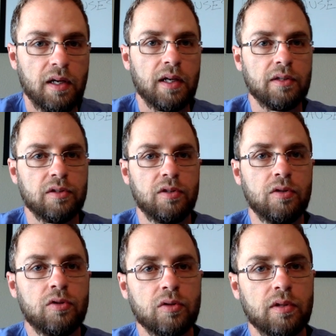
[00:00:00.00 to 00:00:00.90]
it's
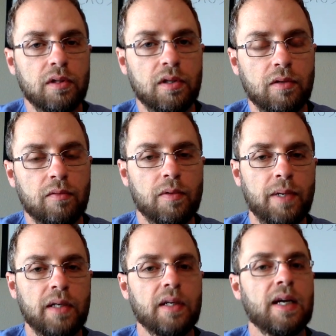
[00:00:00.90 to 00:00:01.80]
usually, you know,
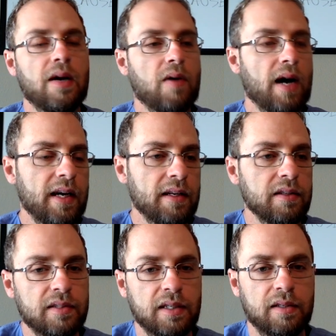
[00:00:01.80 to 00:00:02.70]
depending on how high it
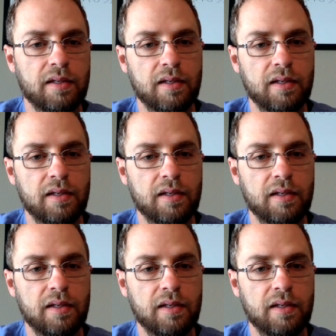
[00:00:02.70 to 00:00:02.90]
is, that,